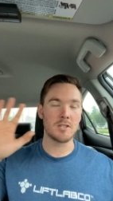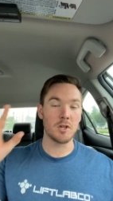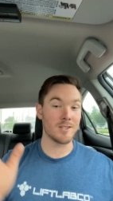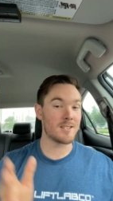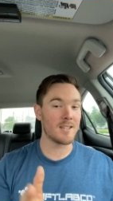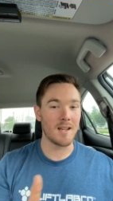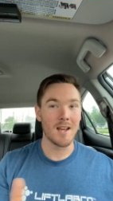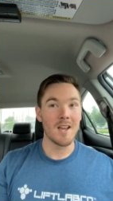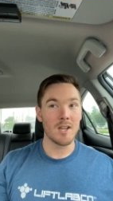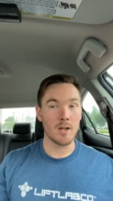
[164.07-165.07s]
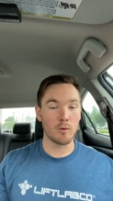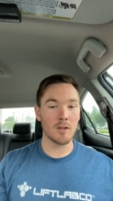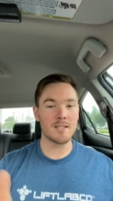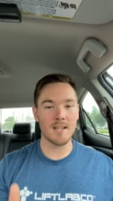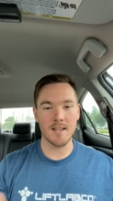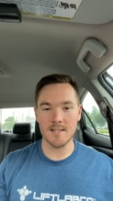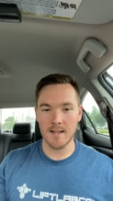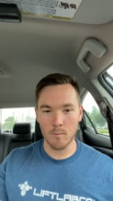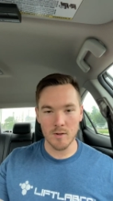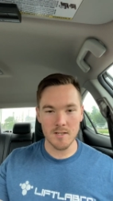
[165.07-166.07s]
So you can really see this
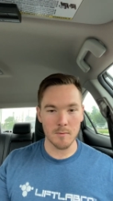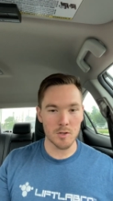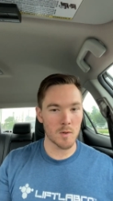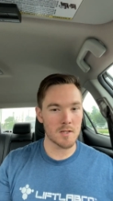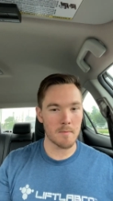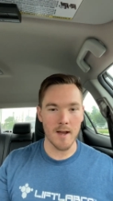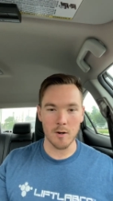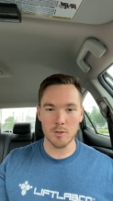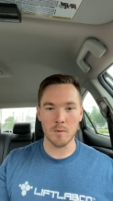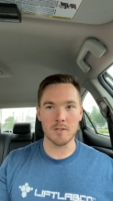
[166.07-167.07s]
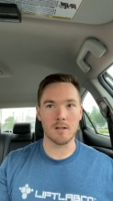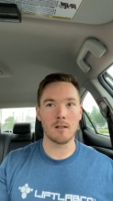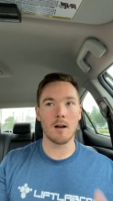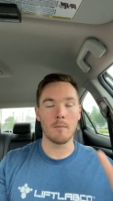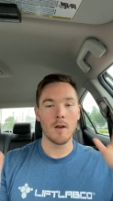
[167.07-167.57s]
when someone swings a bat or swings a club.